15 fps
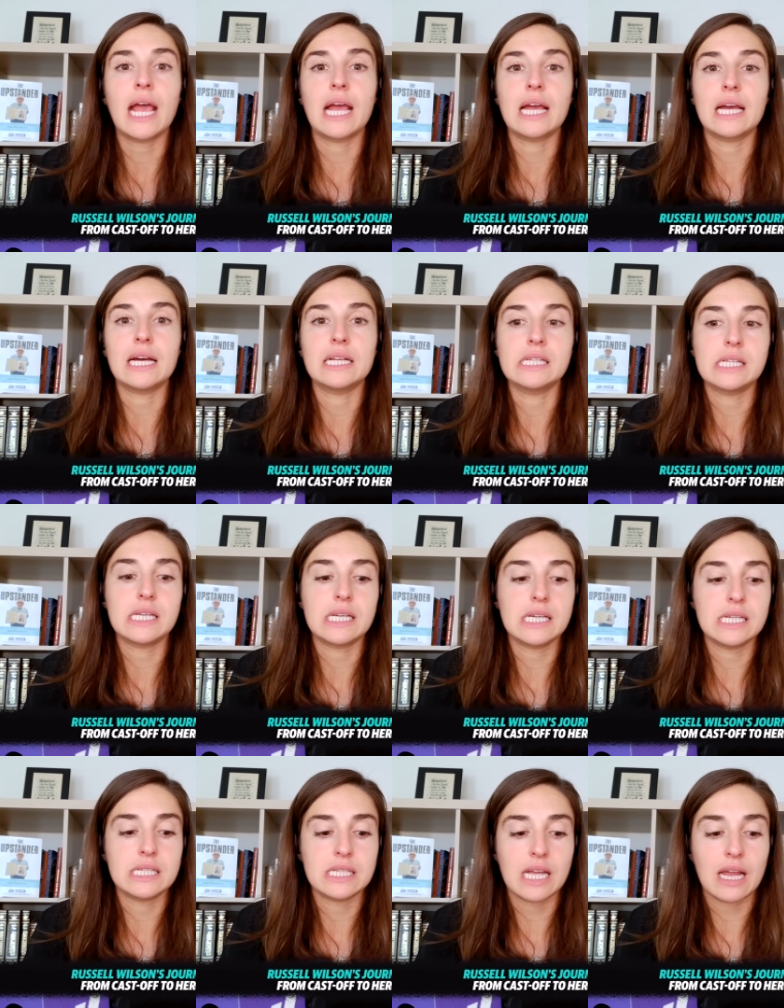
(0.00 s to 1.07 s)
and
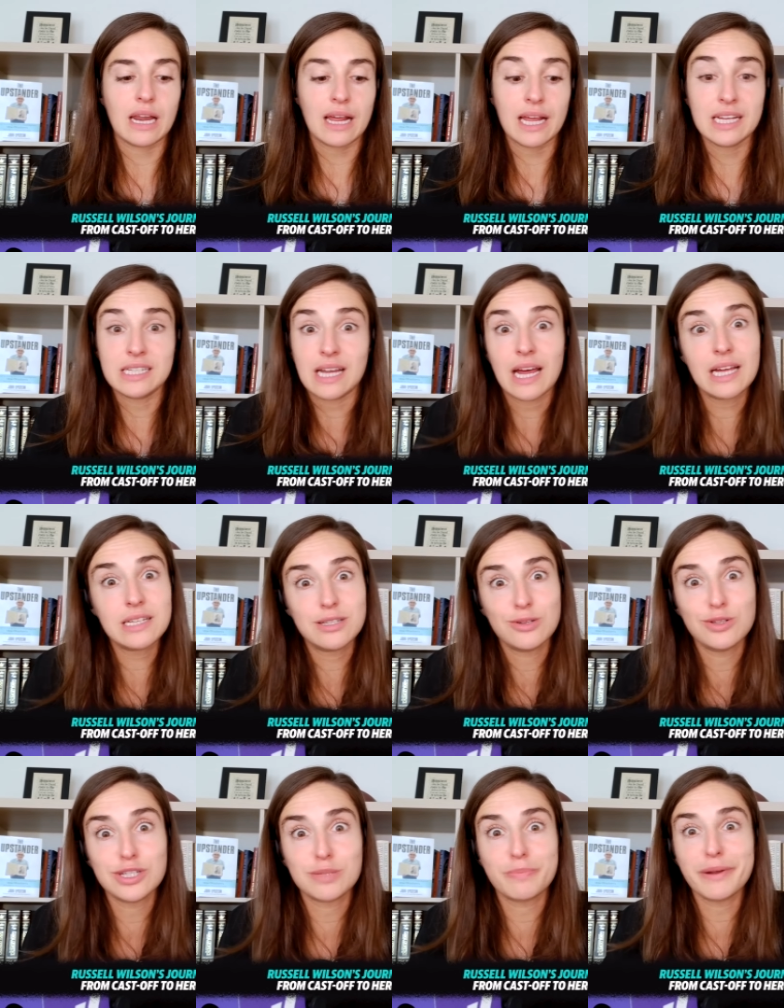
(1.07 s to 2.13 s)
he said, I hate to ask
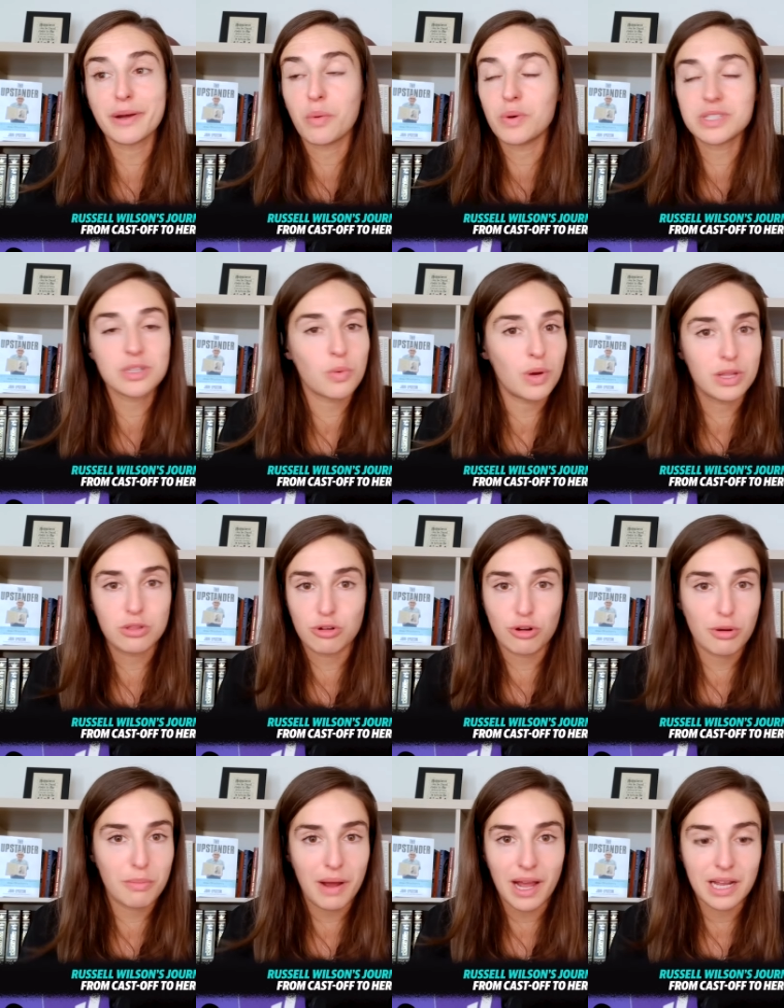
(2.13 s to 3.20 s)
you this, but like, what's going through
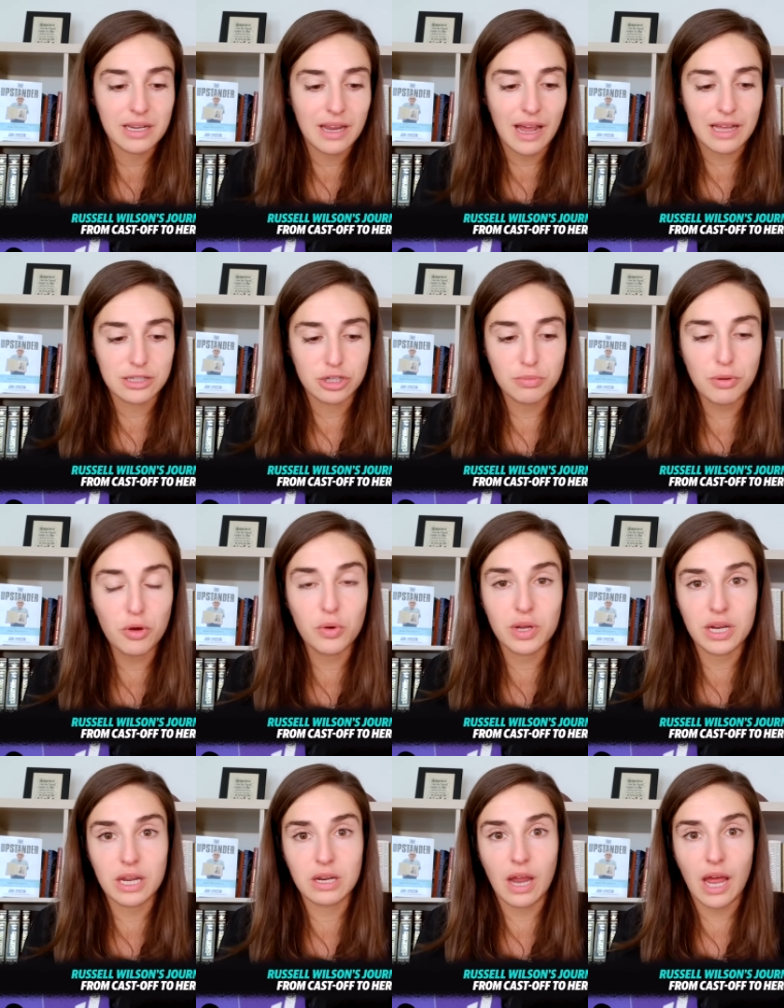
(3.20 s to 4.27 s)
your mind as you boo
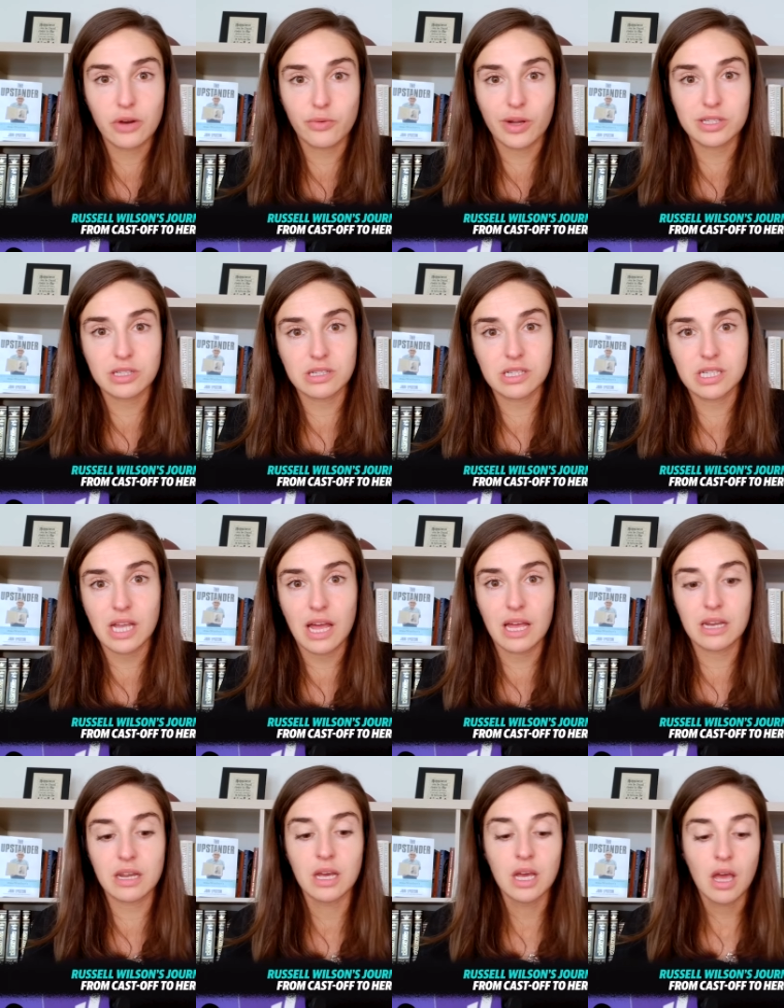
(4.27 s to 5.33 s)
it? And, and Russell
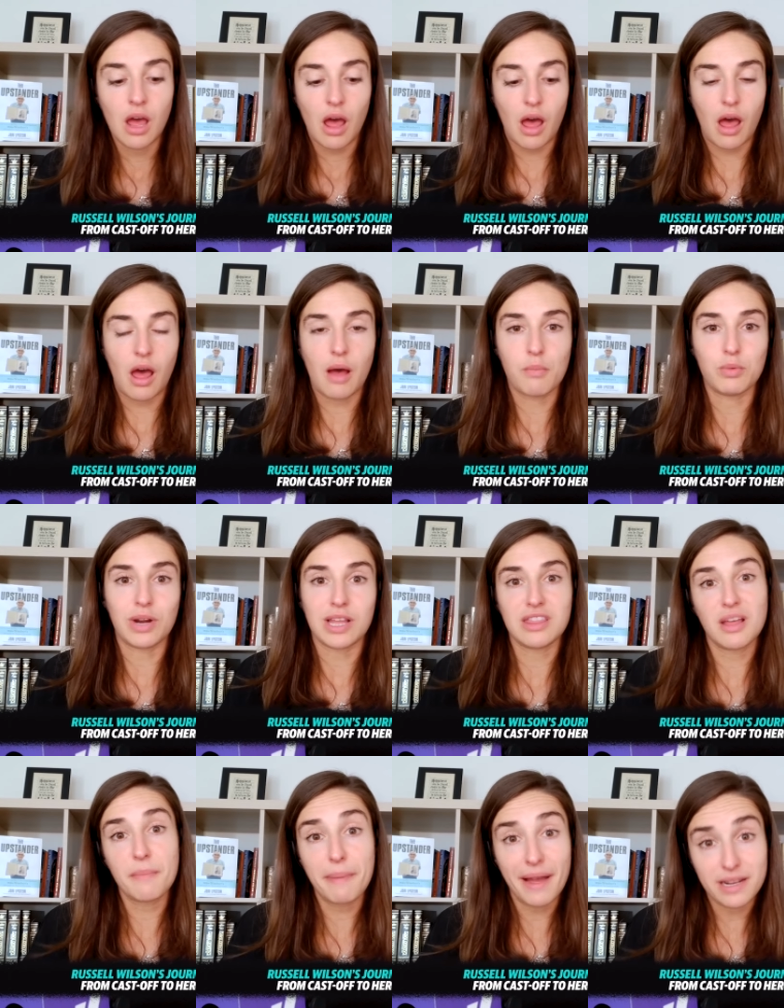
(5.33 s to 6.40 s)
said, um, when I
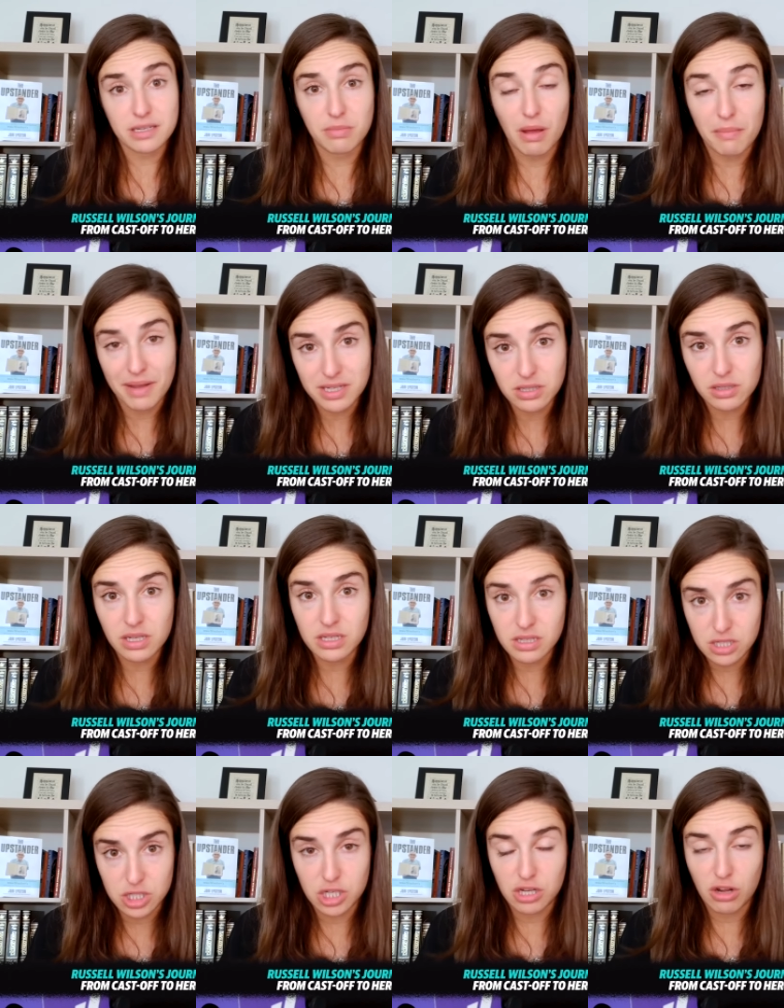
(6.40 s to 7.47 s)
think back to my mental
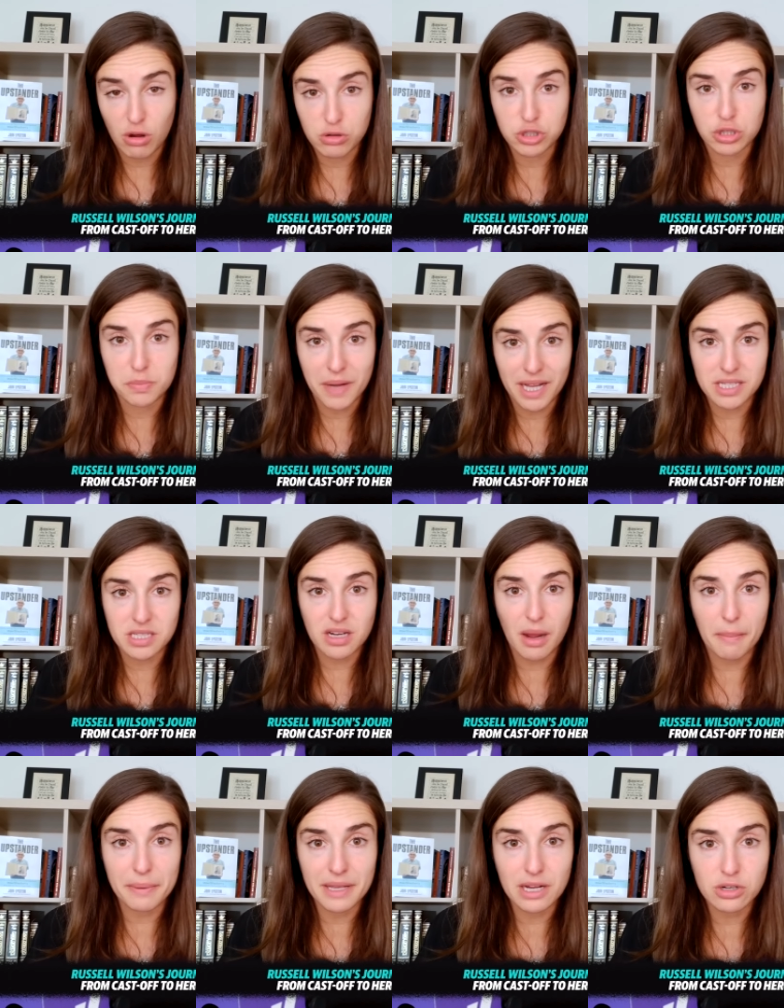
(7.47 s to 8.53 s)
conditioning coach who passed a
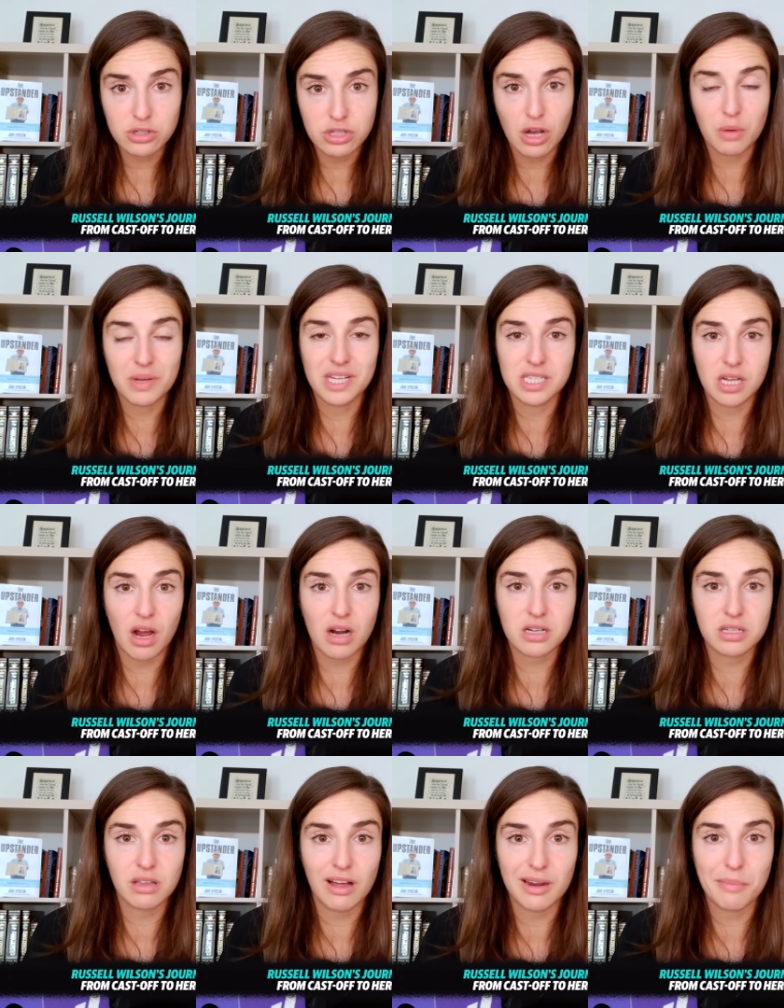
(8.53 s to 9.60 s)
couple years ago, he
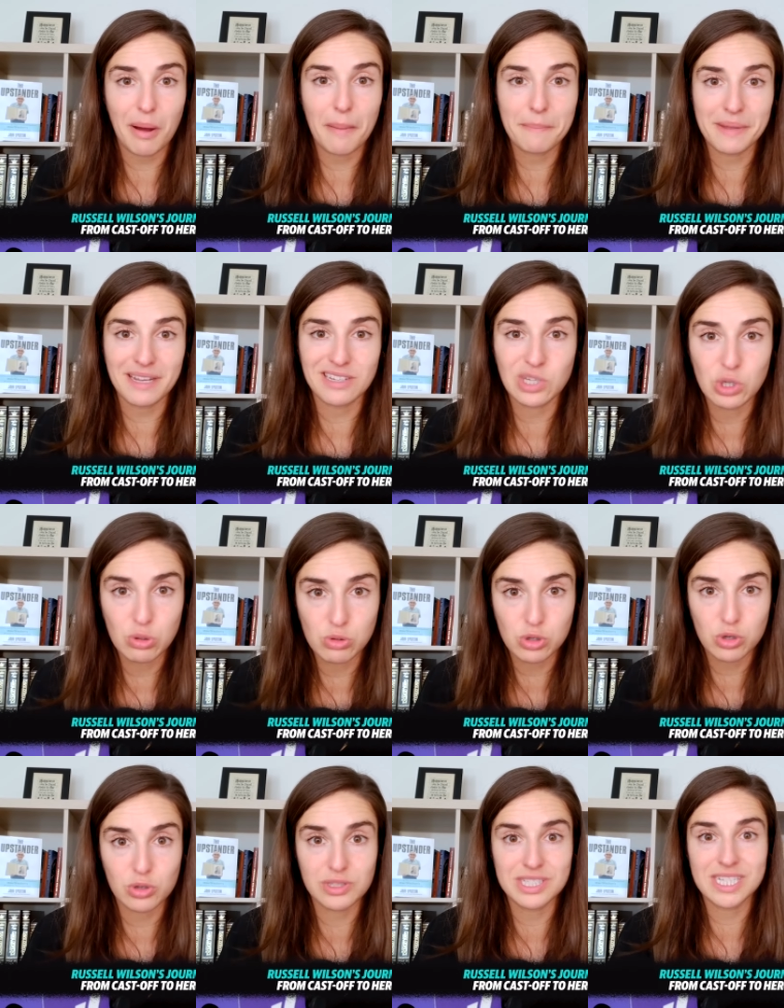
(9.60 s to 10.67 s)
talked a lot about being
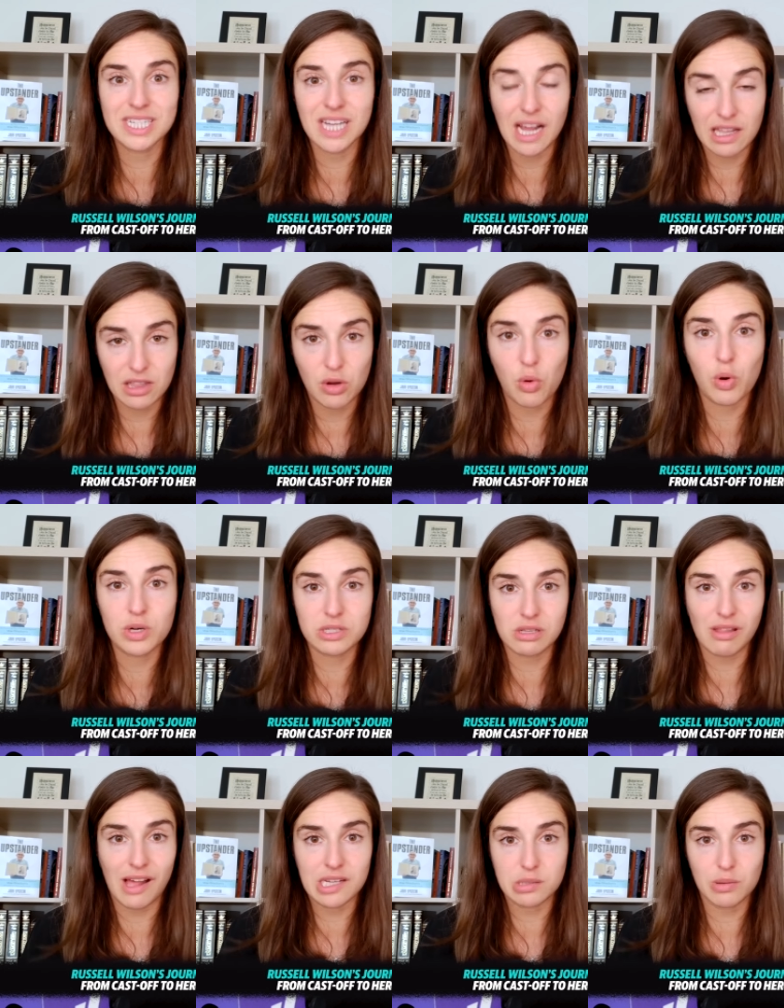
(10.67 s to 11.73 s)
neutral and staying the
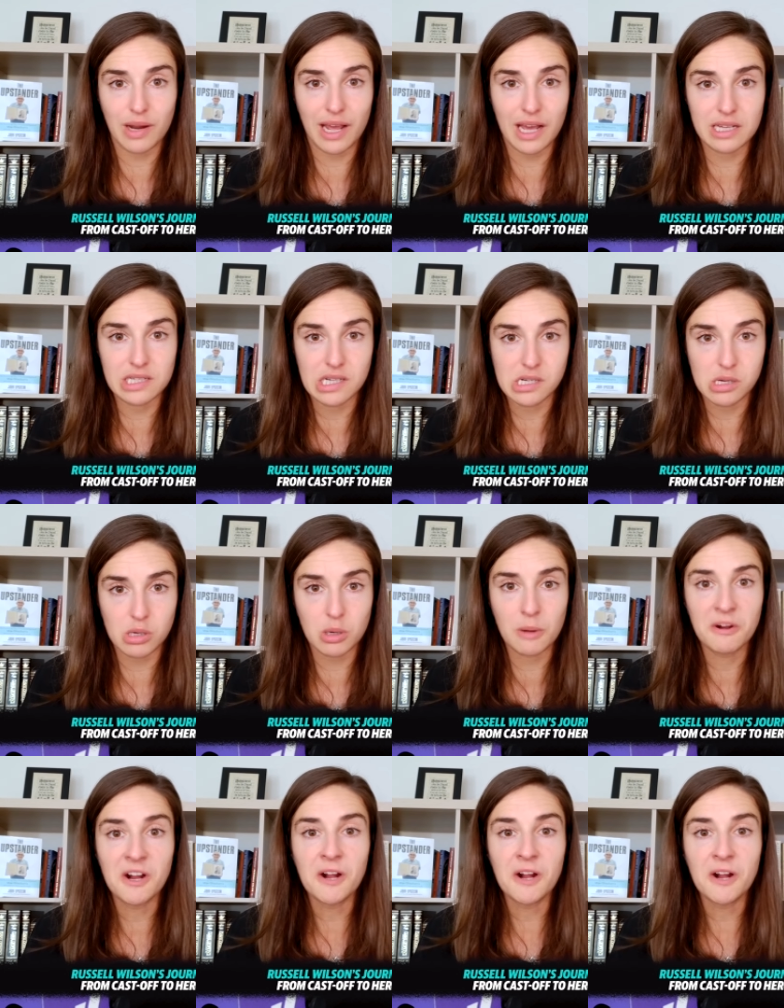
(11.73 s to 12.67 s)
course, and that's what I had to do.